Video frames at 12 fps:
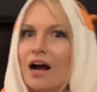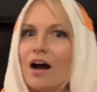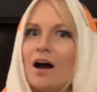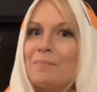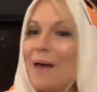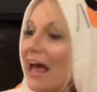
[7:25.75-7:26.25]

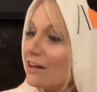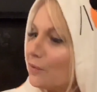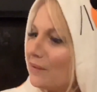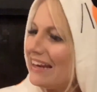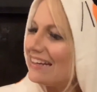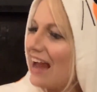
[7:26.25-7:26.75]
a
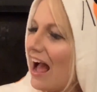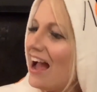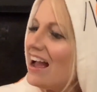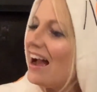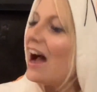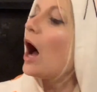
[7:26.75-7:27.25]
ballerina,
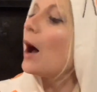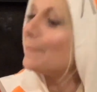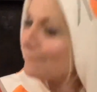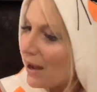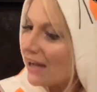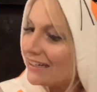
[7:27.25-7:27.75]
a
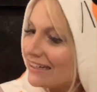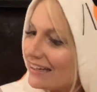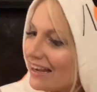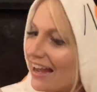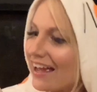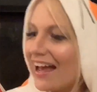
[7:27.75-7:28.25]

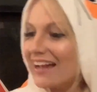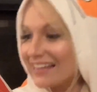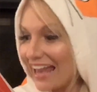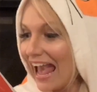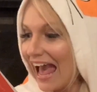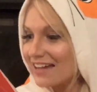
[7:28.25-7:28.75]
bunny, a
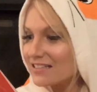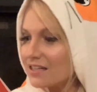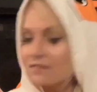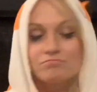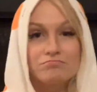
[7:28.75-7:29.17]
cat,